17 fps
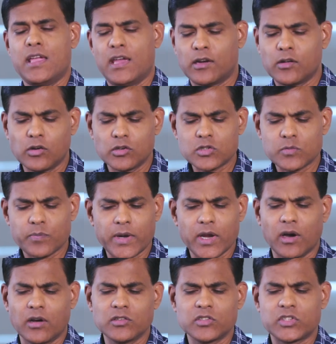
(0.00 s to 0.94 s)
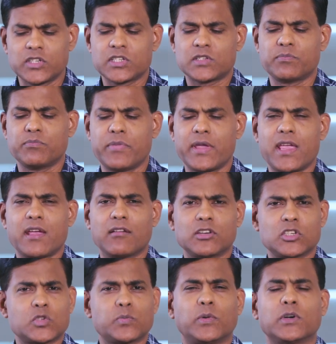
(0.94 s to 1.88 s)
It goes beyond just being
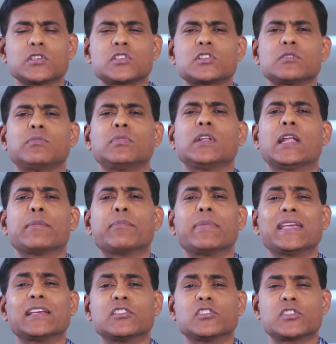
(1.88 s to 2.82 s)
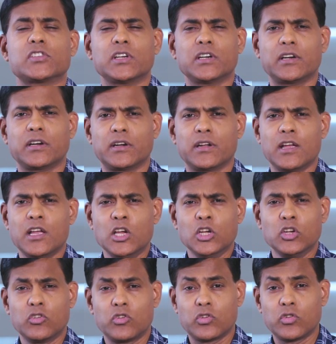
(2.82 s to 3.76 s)
responsible and being
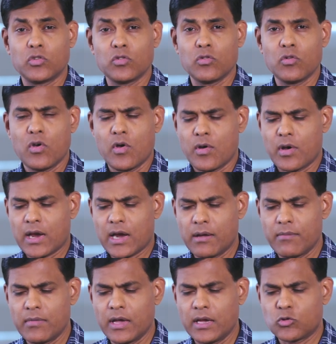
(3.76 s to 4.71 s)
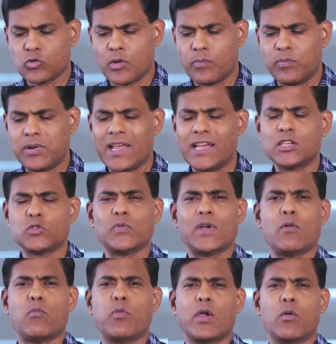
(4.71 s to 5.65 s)
concerned to come to a place
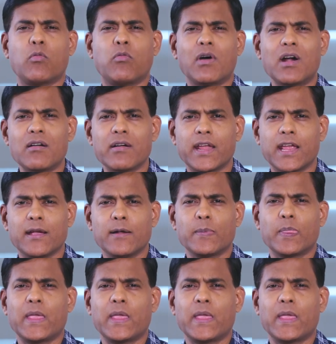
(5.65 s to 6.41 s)
where we worry,